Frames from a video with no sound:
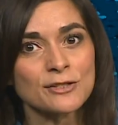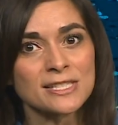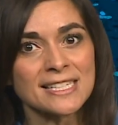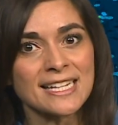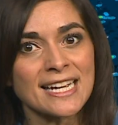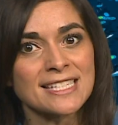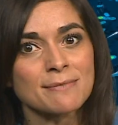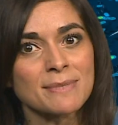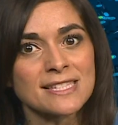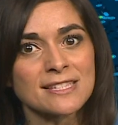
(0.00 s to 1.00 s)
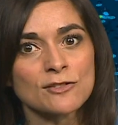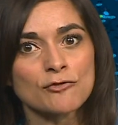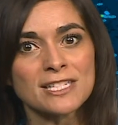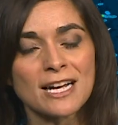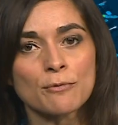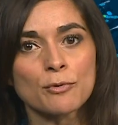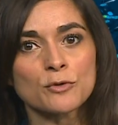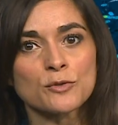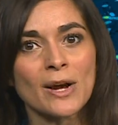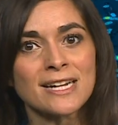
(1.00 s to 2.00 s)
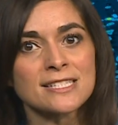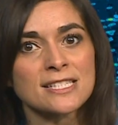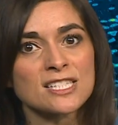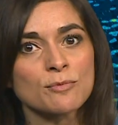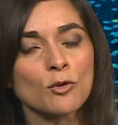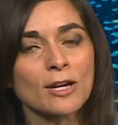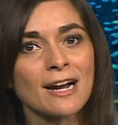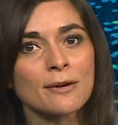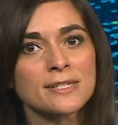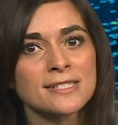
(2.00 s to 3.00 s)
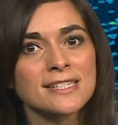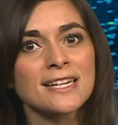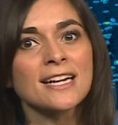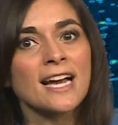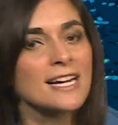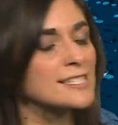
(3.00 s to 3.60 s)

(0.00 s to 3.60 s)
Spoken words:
to see hit and miss thundery downpours well into the small hours. A